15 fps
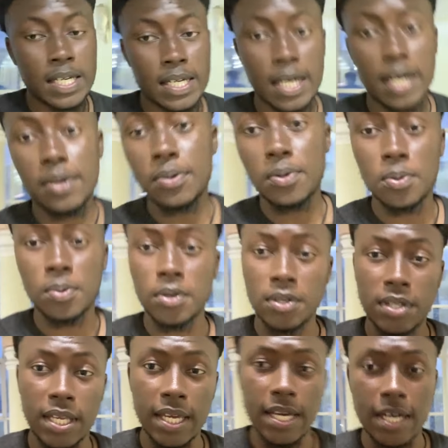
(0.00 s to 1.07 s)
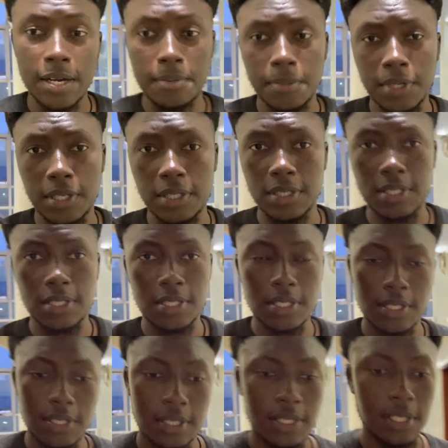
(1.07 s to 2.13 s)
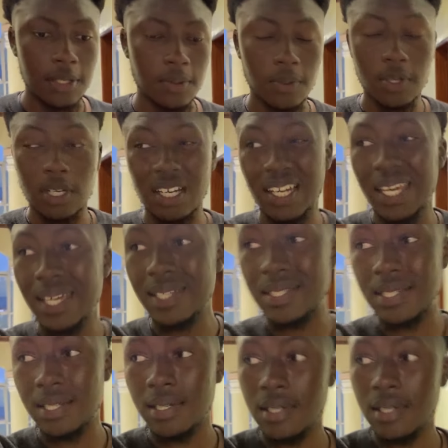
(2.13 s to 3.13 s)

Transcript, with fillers: I don't know where they are. I mean, we are late.